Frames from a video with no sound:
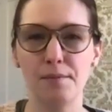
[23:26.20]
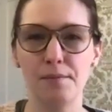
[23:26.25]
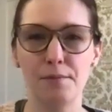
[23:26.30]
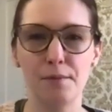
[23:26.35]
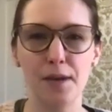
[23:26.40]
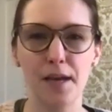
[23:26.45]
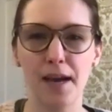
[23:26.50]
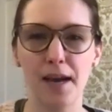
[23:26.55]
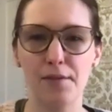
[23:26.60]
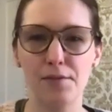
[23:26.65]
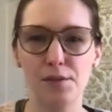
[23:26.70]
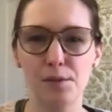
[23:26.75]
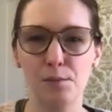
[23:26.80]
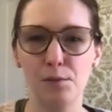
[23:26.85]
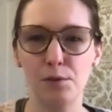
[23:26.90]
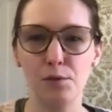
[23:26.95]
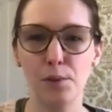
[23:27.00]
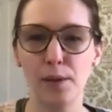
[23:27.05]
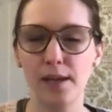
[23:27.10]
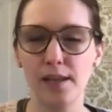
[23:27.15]
We have to
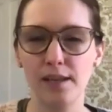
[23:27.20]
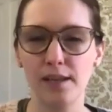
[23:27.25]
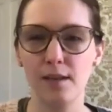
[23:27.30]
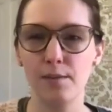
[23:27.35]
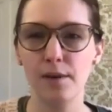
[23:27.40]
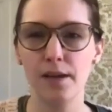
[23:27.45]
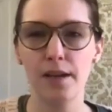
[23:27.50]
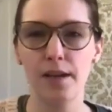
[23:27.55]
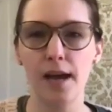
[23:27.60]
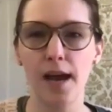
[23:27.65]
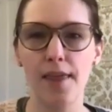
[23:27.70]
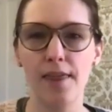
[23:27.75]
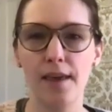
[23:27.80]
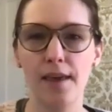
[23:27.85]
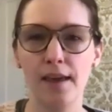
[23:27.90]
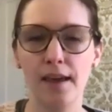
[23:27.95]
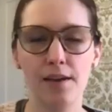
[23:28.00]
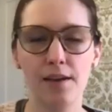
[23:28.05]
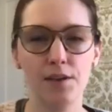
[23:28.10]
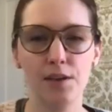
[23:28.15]
move quickly, but I
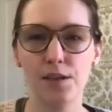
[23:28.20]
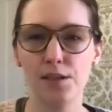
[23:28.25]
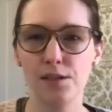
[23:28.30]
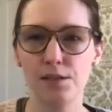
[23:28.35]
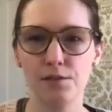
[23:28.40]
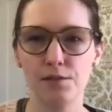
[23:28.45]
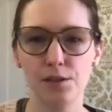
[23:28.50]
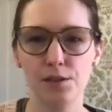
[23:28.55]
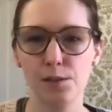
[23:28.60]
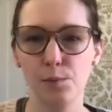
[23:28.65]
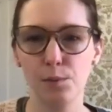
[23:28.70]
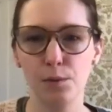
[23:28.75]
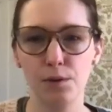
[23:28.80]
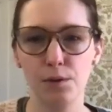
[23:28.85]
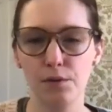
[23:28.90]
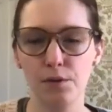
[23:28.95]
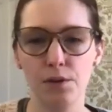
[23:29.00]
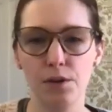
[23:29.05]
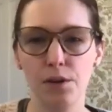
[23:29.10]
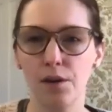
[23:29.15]
think having a diverse
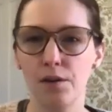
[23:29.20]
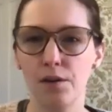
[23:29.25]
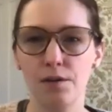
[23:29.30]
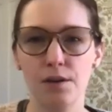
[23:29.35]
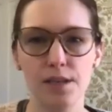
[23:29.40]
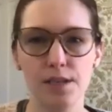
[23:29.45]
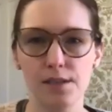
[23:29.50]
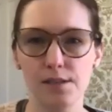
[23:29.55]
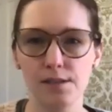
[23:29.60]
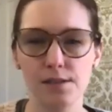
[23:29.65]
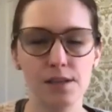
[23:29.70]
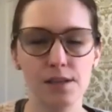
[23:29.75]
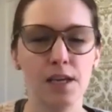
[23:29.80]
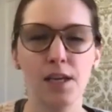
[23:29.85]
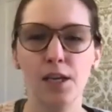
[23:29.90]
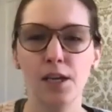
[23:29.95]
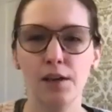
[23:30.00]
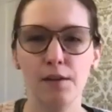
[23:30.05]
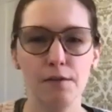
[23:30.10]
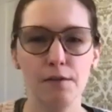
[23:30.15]
portfolio is
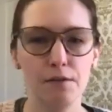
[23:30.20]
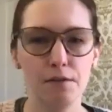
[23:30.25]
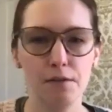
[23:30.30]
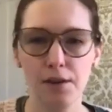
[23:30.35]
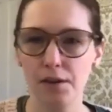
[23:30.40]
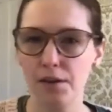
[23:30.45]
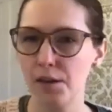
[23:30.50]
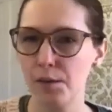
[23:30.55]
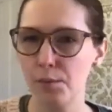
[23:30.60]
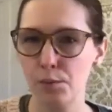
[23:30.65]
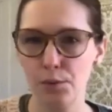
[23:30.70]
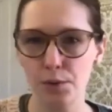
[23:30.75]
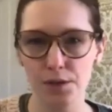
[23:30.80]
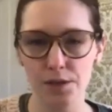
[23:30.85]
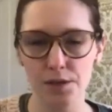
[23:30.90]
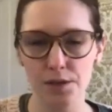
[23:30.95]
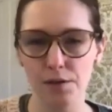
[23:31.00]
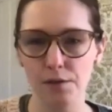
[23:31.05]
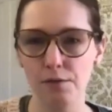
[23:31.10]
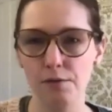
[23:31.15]
very
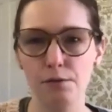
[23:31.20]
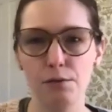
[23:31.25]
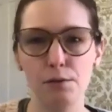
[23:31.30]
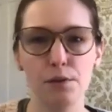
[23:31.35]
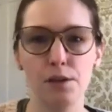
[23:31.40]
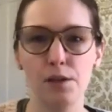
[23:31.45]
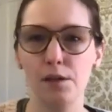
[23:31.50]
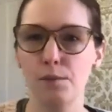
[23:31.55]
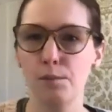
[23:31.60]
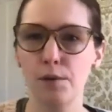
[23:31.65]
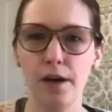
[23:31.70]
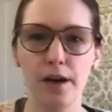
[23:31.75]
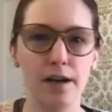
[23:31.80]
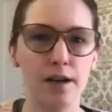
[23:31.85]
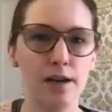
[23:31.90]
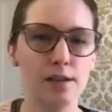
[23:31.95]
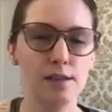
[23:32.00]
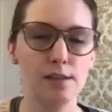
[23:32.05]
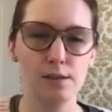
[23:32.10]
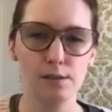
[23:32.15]
important for your
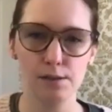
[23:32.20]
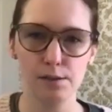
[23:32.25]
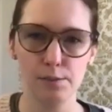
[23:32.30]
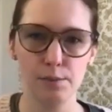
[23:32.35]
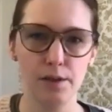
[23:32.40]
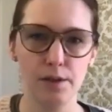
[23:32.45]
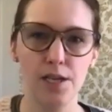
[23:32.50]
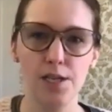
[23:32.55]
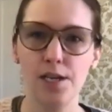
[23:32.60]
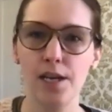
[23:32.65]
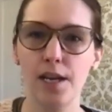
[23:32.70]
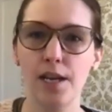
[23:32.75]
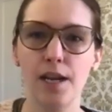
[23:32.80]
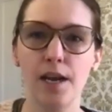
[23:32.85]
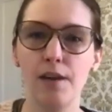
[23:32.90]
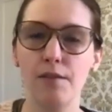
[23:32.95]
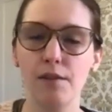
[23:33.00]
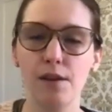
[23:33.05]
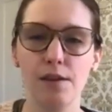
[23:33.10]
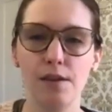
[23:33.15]
products, your supply chain,
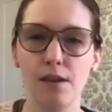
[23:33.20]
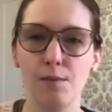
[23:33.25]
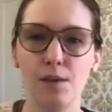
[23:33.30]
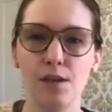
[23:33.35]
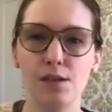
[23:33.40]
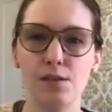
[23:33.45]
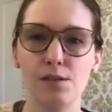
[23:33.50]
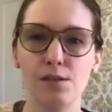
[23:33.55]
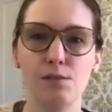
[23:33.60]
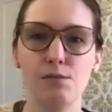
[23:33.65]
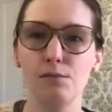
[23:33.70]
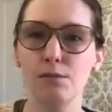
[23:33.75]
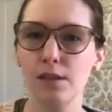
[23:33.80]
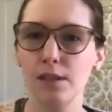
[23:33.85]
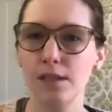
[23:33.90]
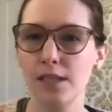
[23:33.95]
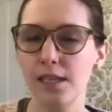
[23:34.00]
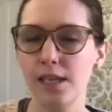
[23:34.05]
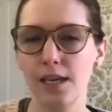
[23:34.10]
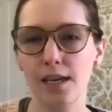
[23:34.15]
everything, because you
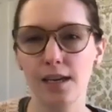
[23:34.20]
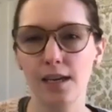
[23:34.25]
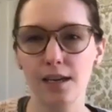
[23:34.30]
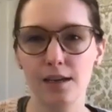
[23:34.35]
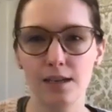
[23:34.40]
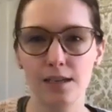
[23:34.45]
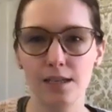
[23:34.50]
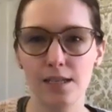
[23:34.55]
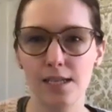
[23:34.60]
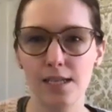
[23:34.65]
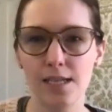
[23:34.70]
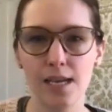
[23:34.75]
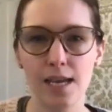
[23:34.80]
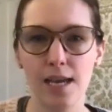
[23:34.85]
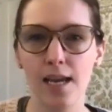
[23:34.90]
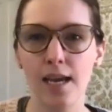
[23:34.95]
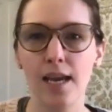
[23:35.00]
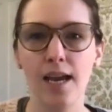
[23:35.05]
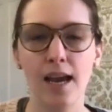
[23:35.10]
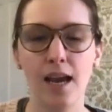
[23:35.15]
really can't
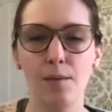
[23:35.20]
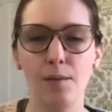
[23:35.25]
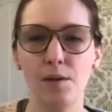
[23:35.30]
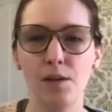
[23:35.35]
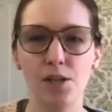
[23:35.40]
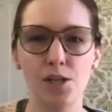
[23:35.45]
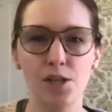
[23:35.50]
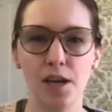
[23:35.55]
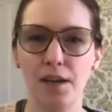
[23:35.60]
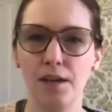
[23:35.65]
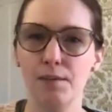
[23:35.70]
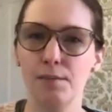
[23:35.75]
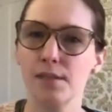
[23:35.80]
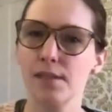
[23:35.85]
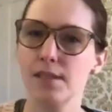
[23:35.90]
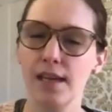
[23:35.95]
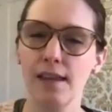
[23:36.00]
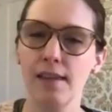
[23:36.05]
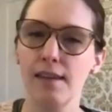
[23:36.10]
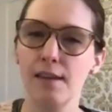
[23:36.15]
guarantee. I mean, China was
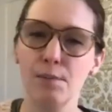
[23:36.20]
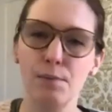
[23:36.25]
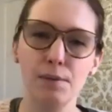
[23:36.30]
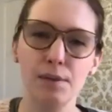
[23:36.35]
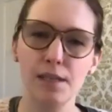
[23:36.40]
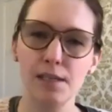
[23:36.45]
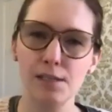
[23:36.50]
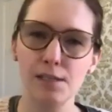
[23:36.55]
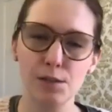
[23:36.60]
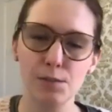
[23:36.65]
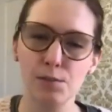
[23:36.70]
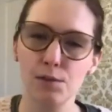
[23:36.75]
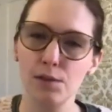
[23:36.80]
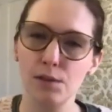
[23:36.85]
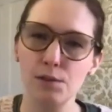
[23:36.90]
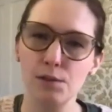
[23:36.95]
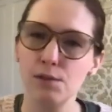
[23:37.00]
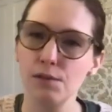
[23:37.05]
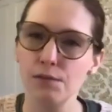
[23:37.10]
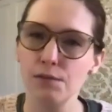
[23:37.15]
like the place to
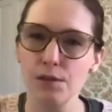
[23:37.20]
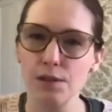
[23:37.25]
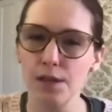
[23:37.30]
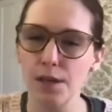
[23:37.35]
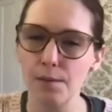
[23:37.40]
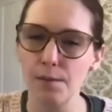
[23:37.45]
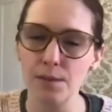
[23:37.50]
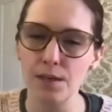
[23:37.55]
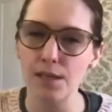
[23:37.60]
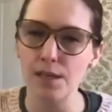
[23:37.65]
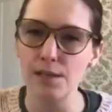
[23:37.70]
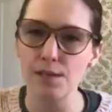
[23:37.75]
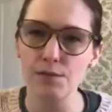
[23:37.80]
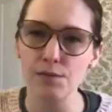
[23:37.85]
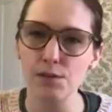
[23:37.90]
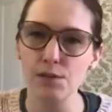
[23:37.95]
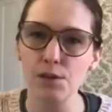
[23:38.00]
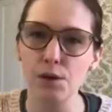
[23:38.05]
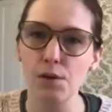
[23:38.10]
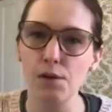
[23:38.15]
produce for companies
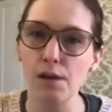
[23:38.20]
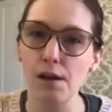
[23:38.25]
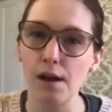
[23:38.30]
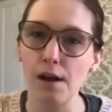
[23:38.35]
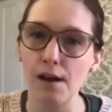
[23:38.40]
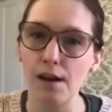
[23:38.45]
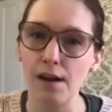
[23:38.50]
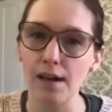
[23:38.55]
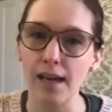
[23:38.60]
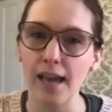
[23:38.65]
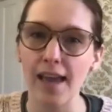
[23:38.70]
for so long.